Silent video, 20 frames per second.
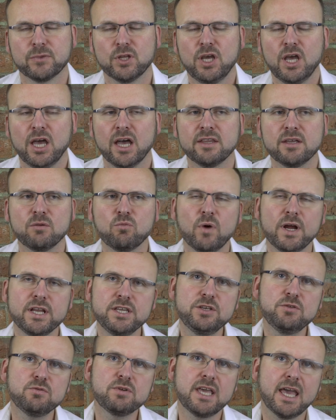And then when
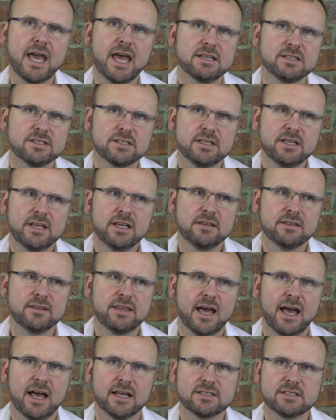you get
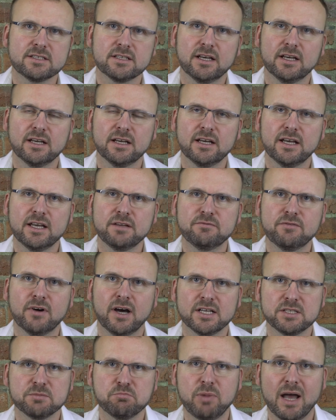that
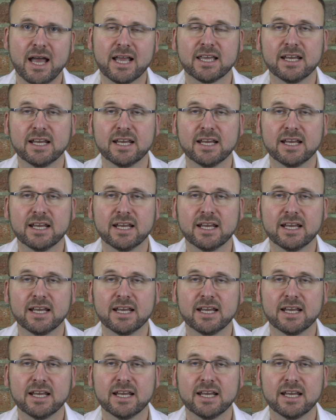advice back,